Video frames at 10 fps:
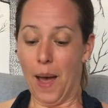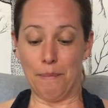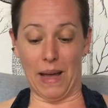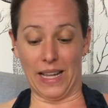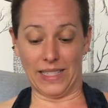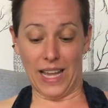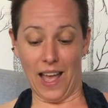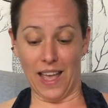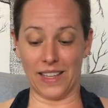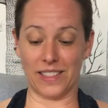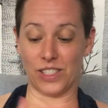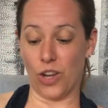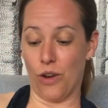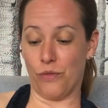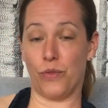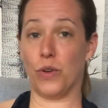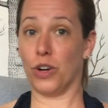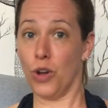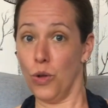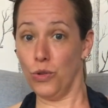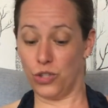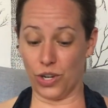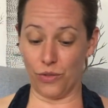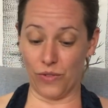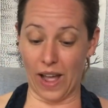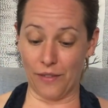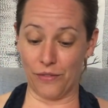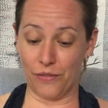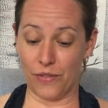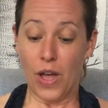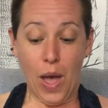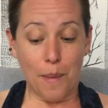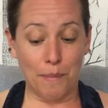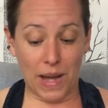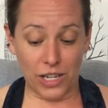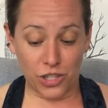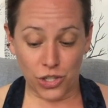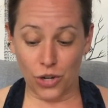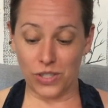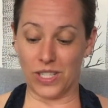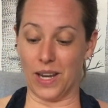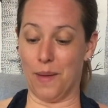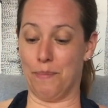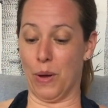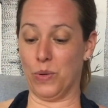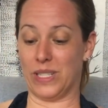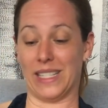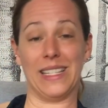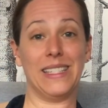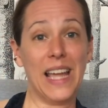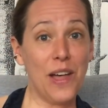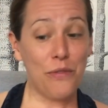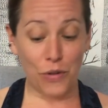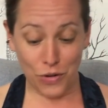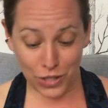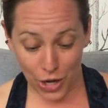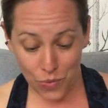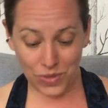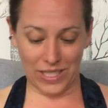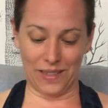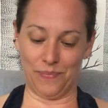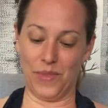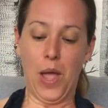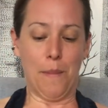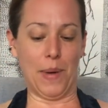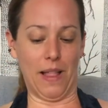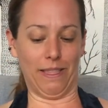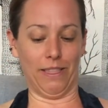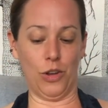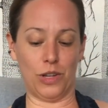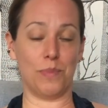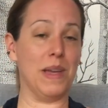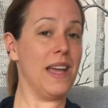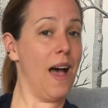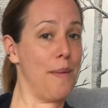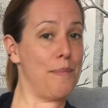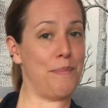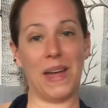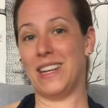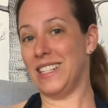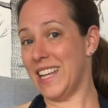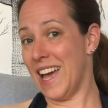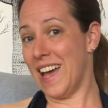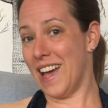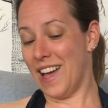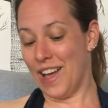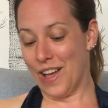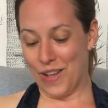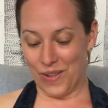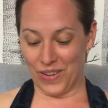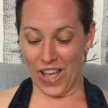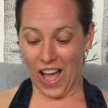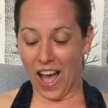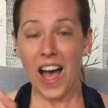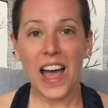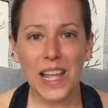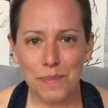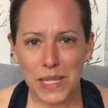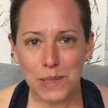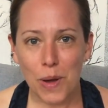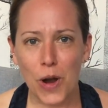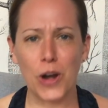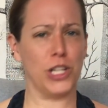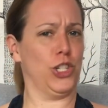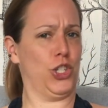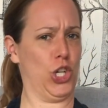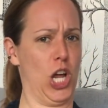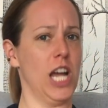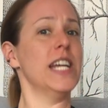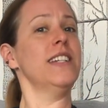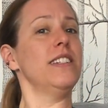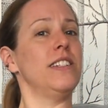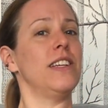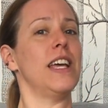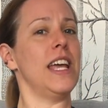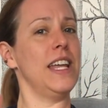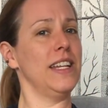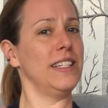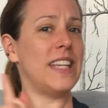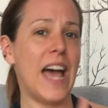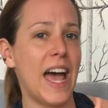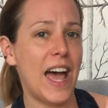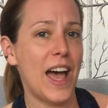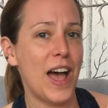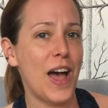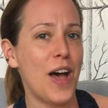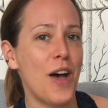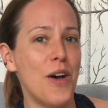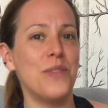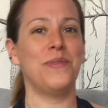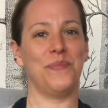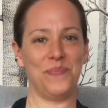"My tie is a scarf for a cold giraffe. My shirt's on a boat as a sail for a goat. But look me up and down. I am the smartest giant in town."